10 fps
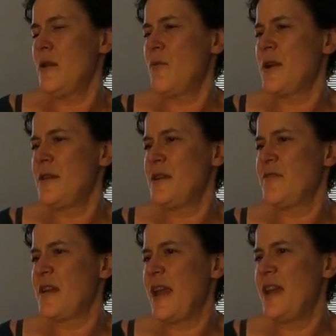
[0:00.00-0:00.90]
one of the
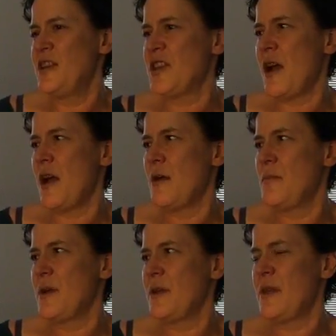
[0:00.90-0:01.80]
hijab,
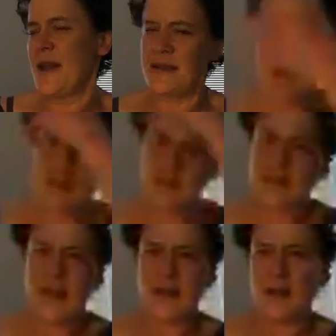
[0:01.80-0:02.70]
that's like just
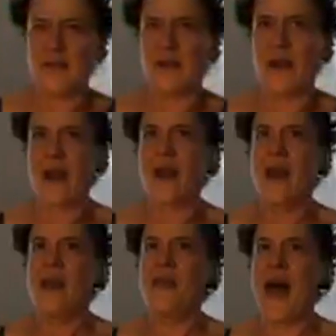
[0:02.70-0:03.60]
the head covering,
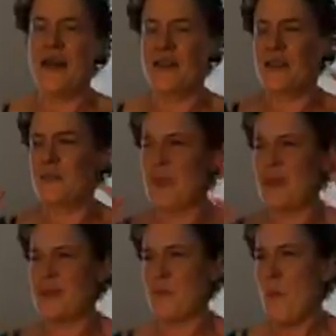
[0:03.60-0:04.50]
that just
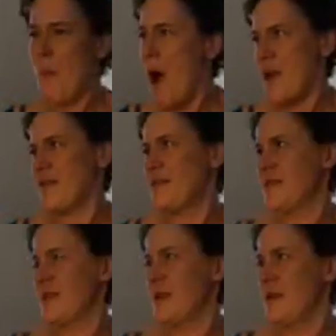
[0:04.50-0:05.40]
means
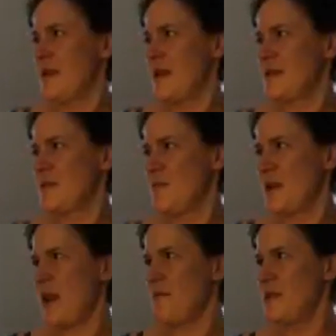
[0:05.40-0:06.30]
modesty. That's
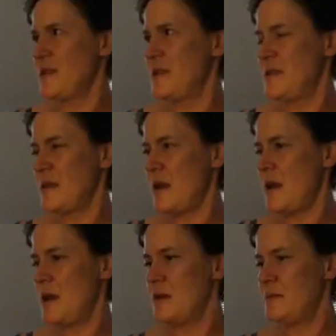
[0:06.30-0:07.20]
what I was
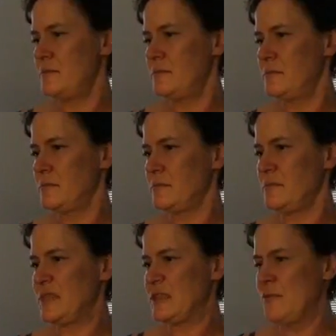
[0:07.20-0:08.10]

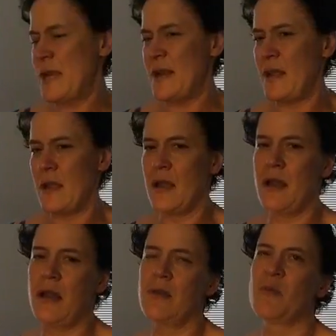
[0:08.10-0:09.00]
reading
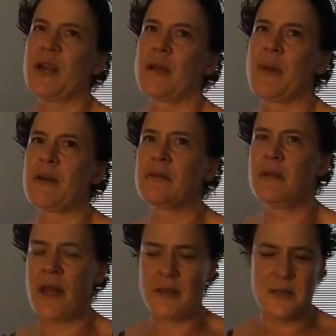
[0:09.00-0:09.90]
about, or
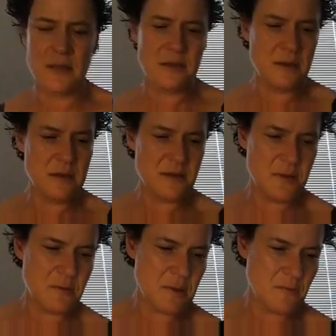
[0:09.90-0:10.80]
like listening to an
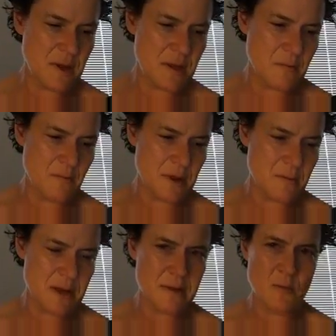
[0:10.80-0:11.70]
interview with a
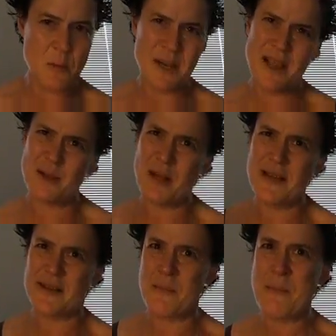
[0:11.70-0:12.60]
Muslim woman, and that
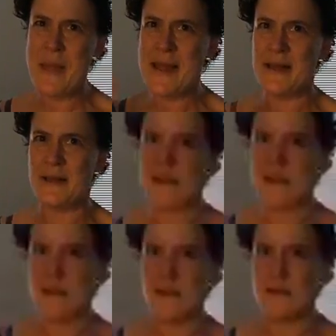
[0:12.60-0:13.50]
applies to men
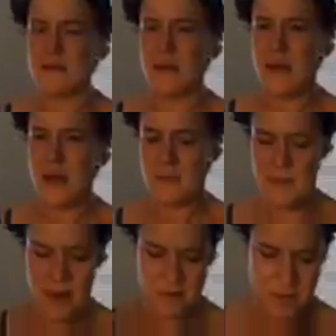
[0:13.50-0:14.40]
too. I
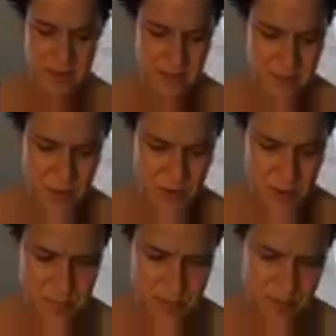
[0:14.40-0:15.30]
mean, everybody's supposed
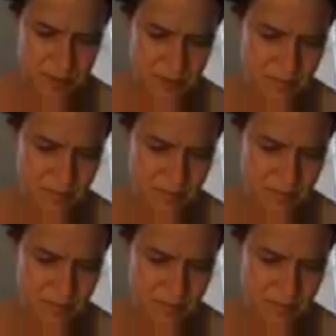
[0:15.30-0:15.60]
to be sort of